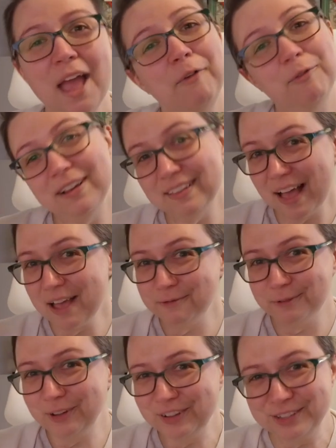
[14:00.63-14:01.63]
Real life,
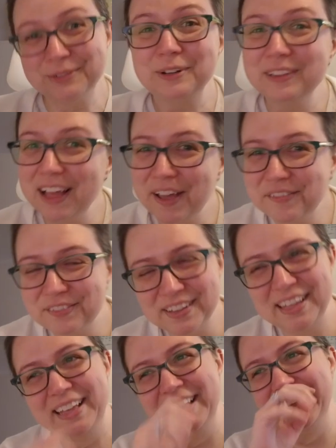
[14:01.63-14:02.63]
folks, real life.
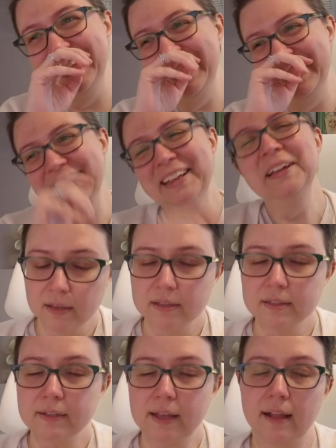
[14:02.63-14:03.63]

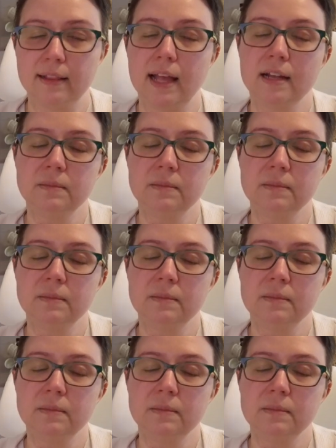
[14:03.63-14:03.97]
So yeah, that is